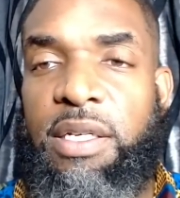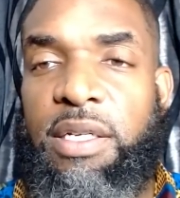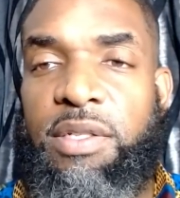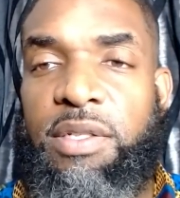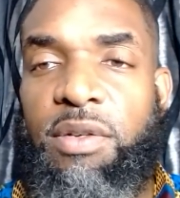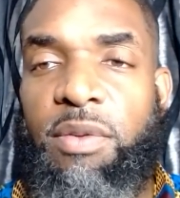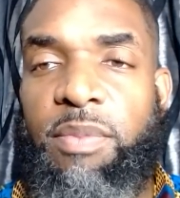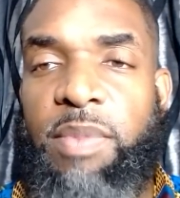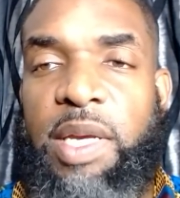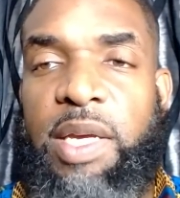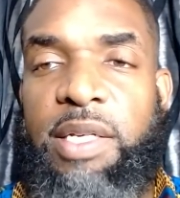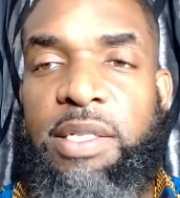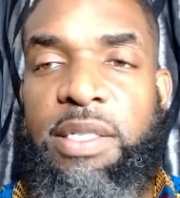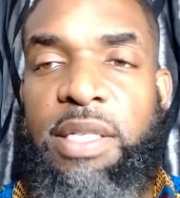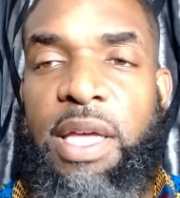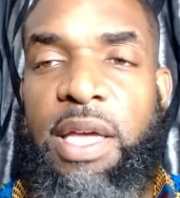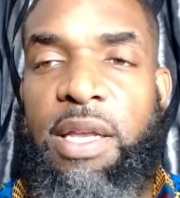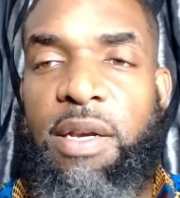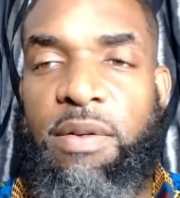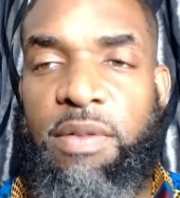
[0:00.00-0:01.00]
And so because
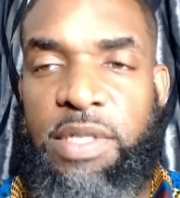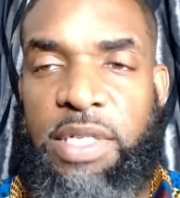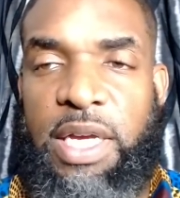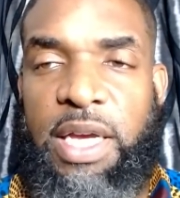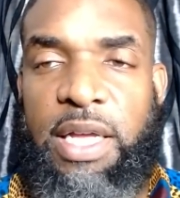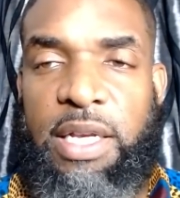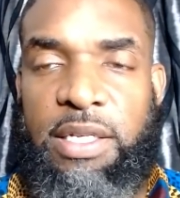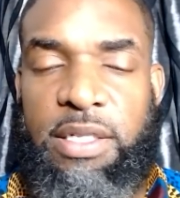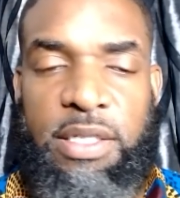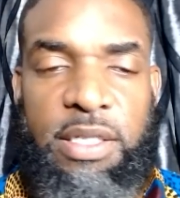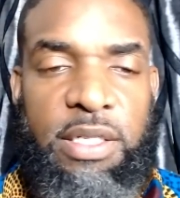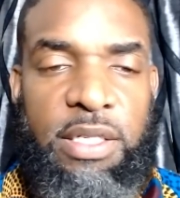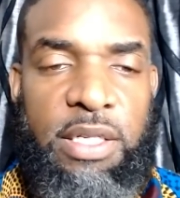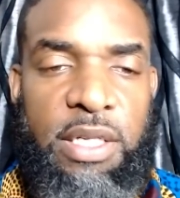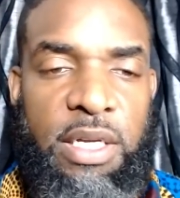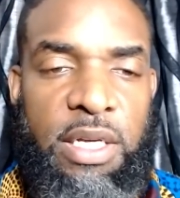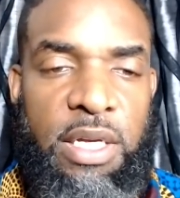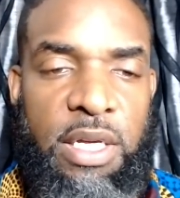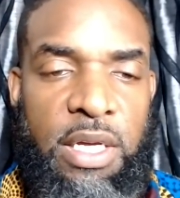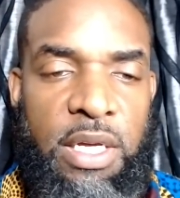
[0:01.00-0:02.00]
they don't challenge it,
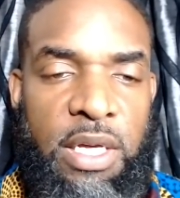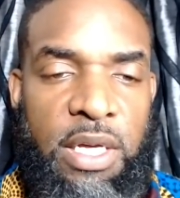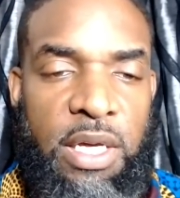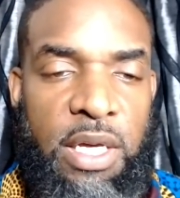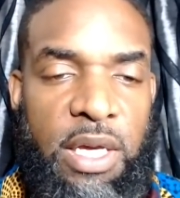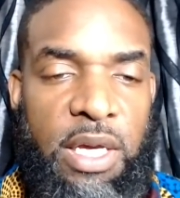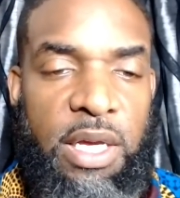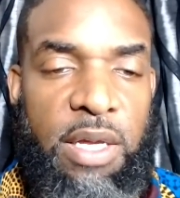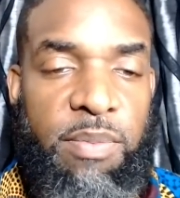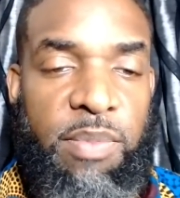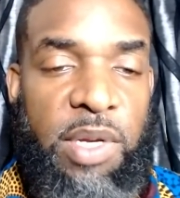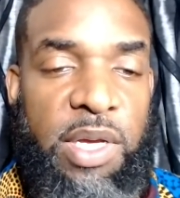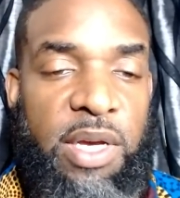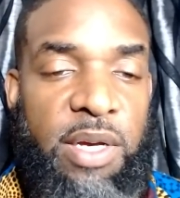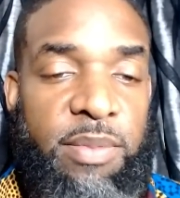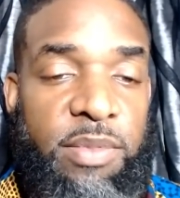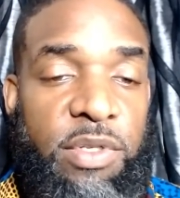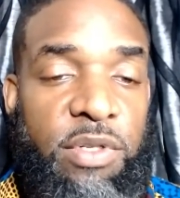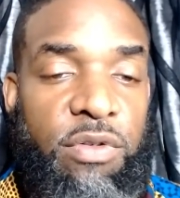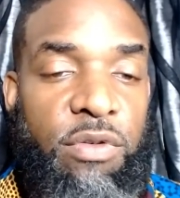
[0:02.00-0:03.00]
it
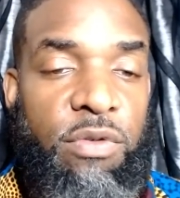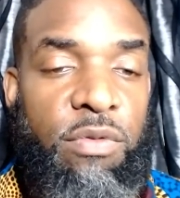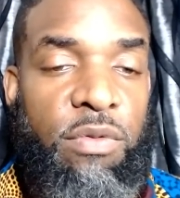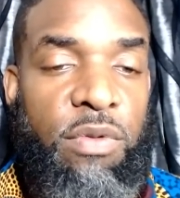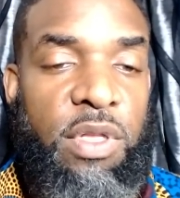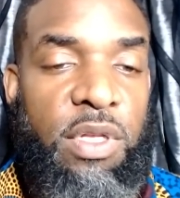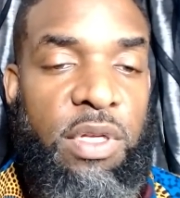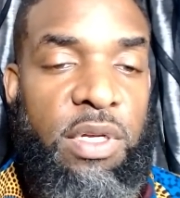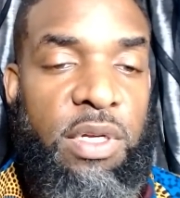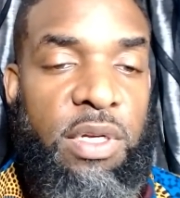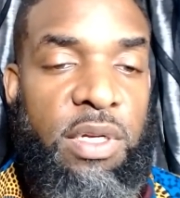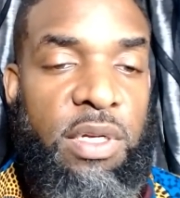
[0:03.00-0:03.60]
becomes the truth.